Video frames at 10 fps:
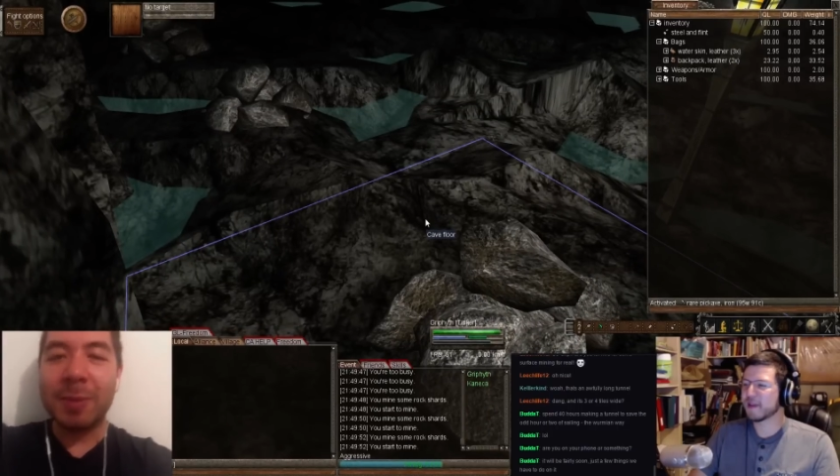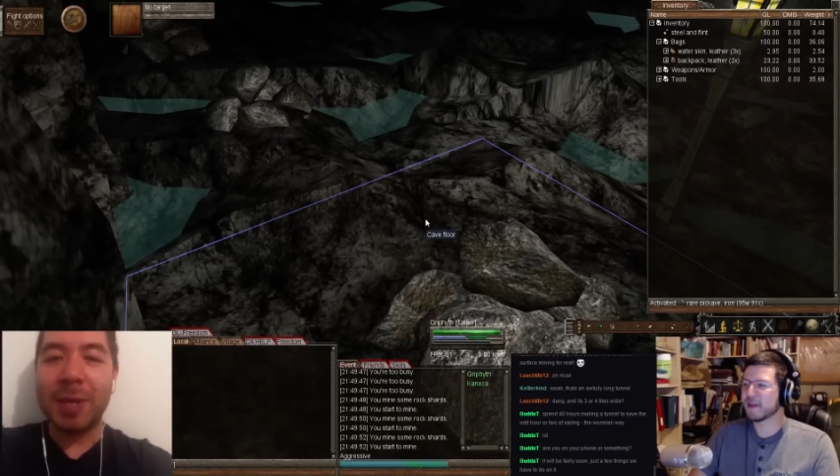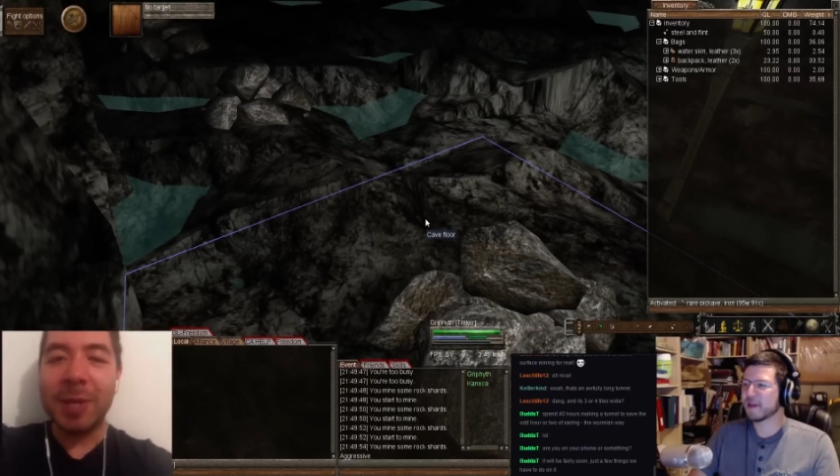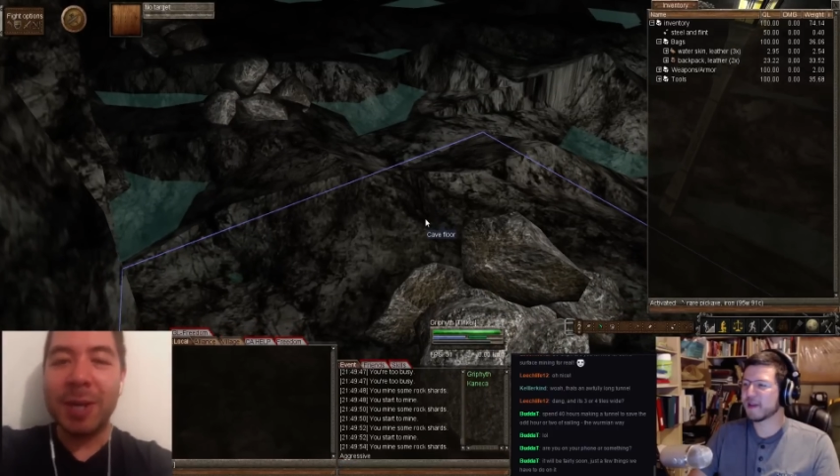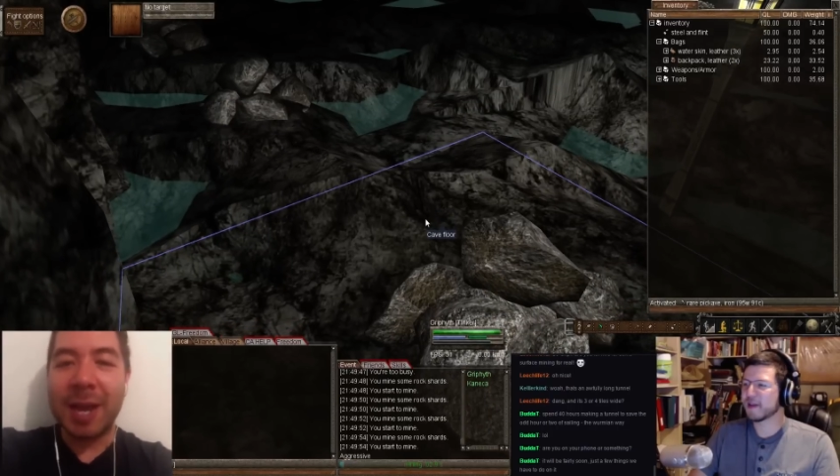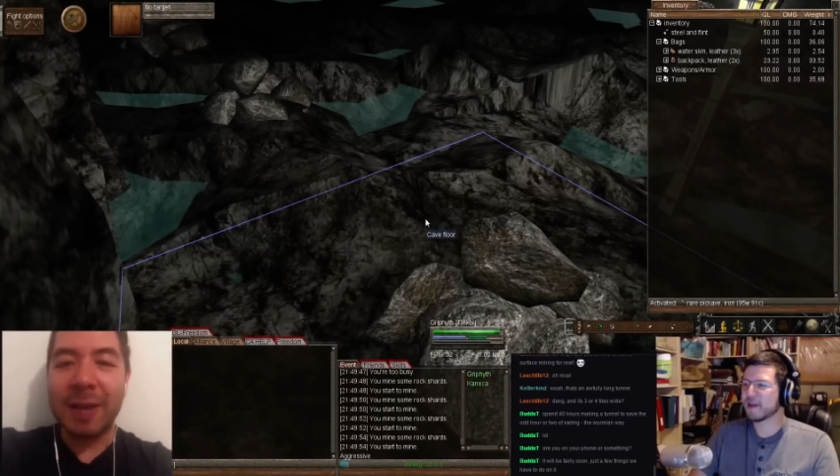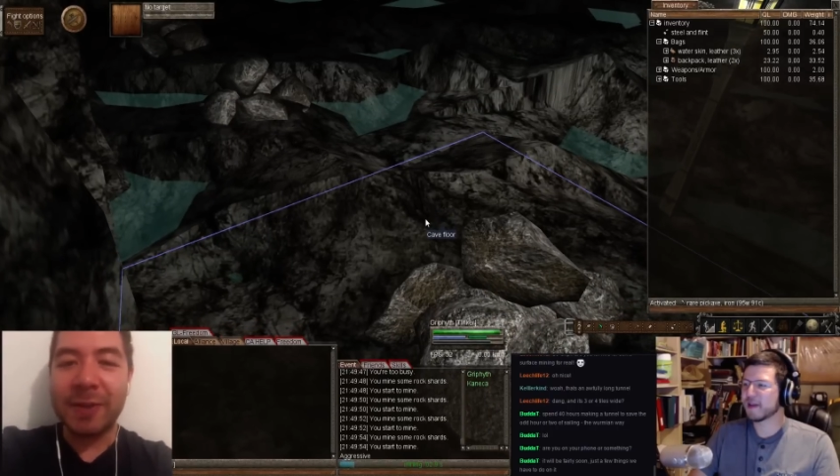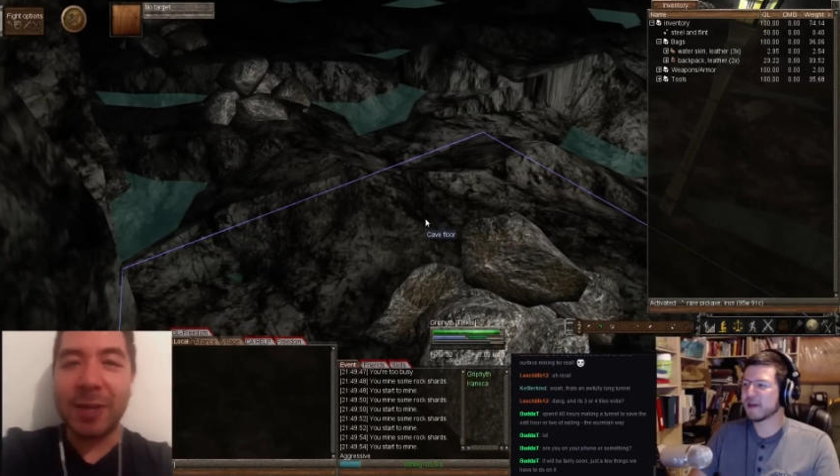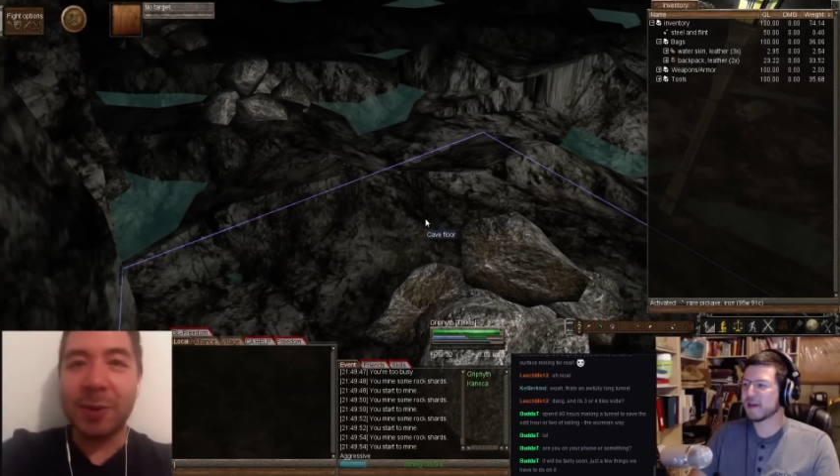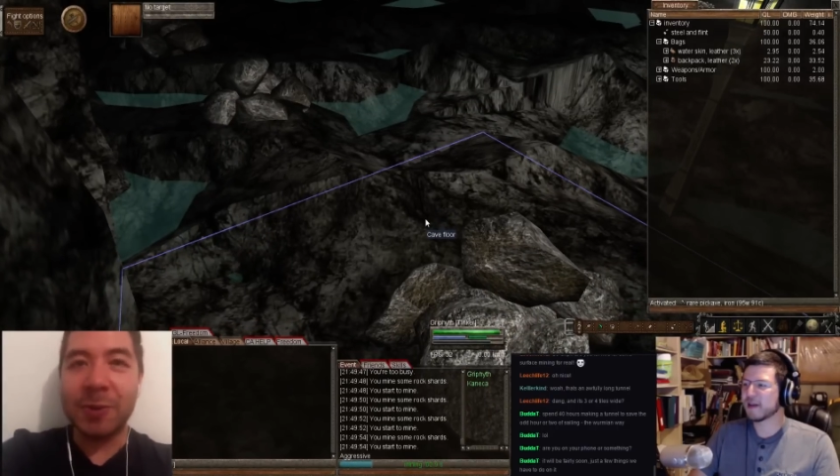gonna have to
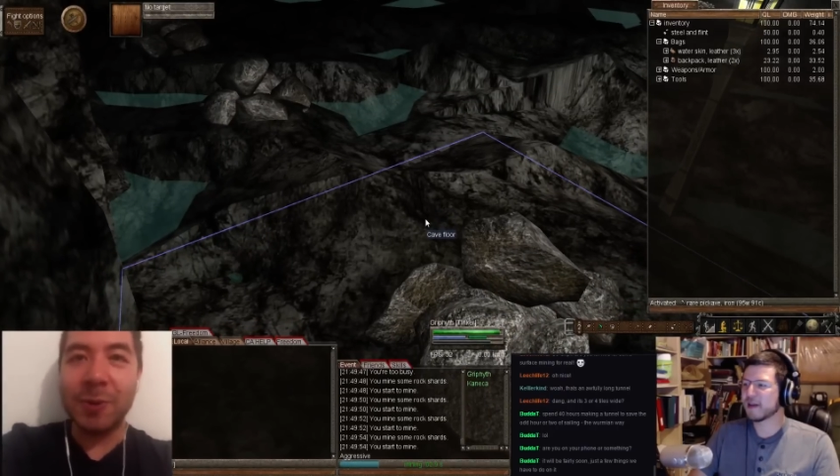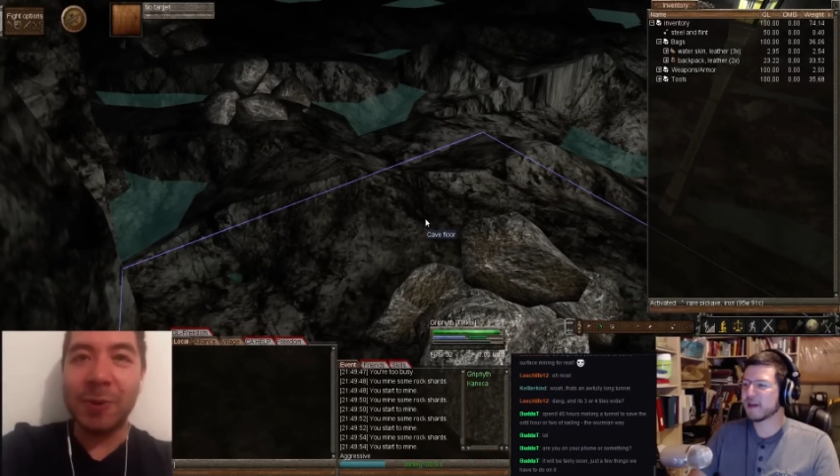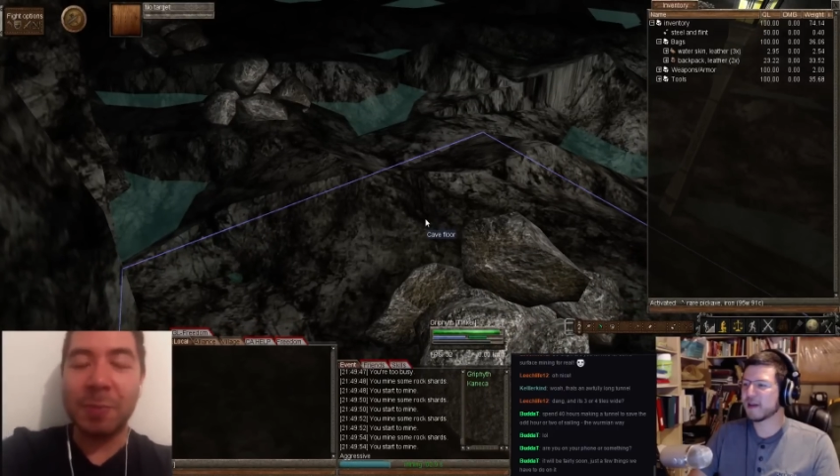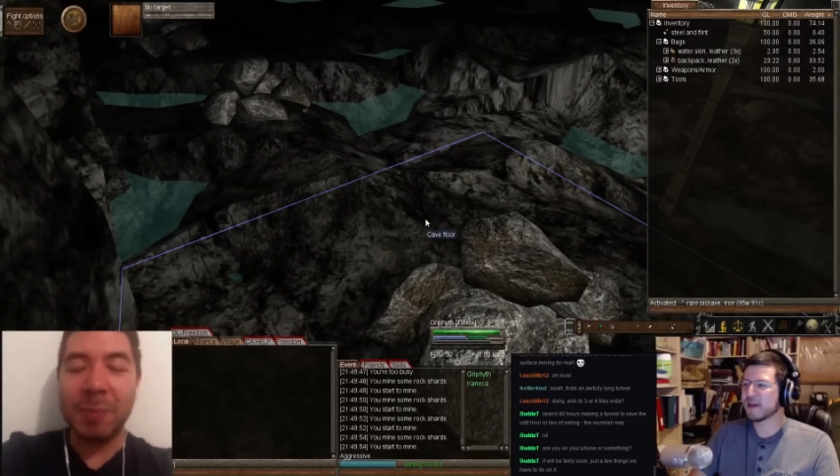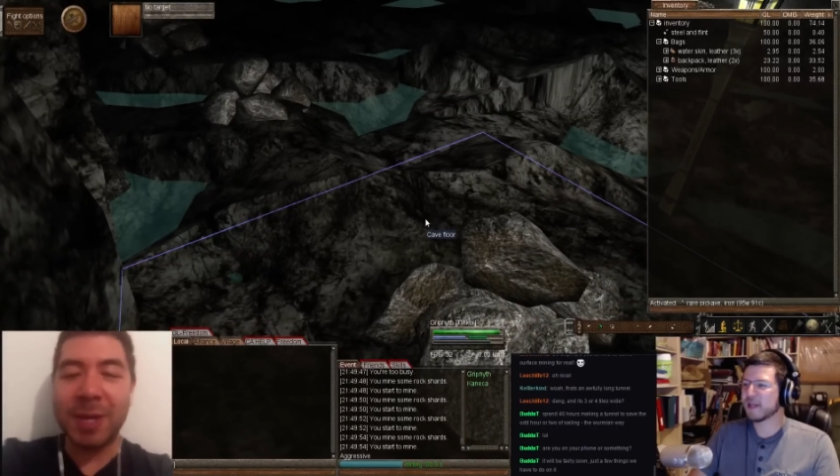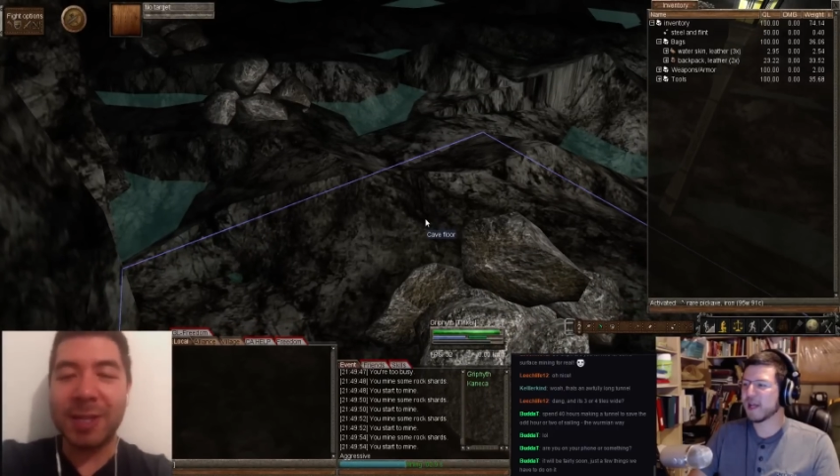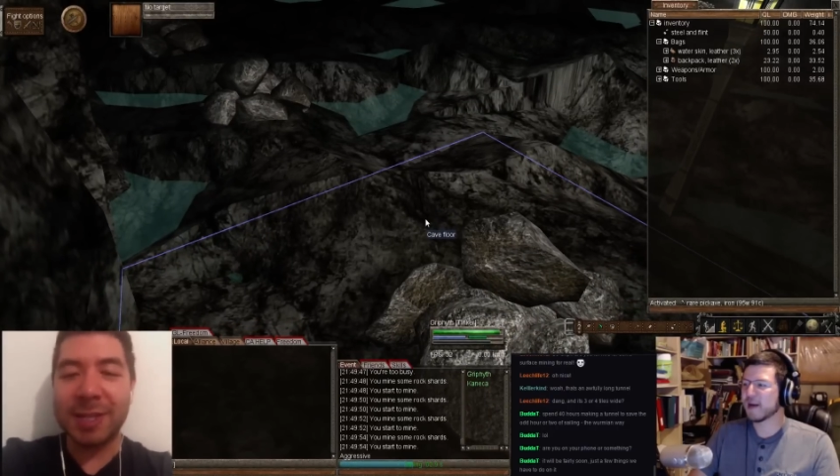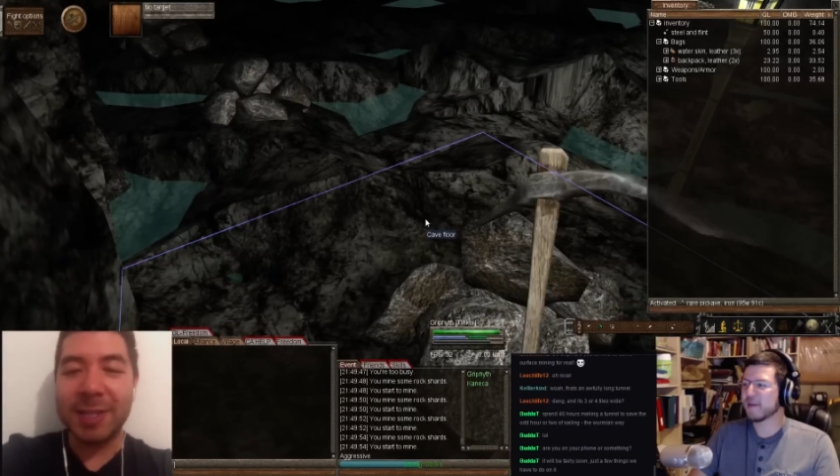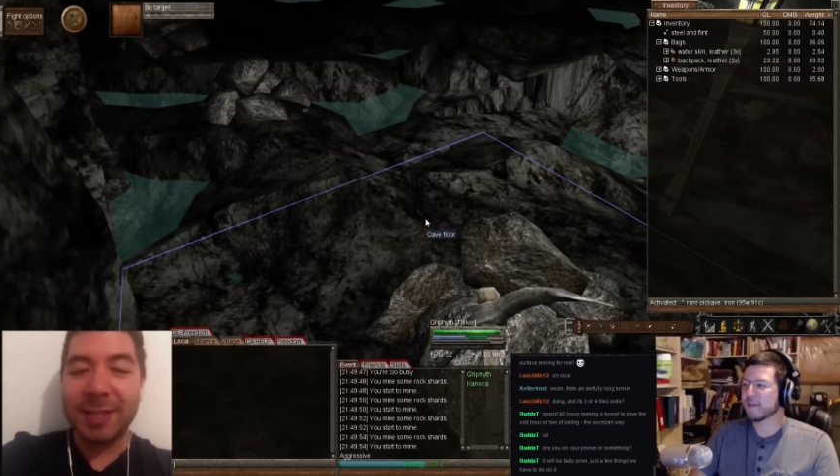go soon, but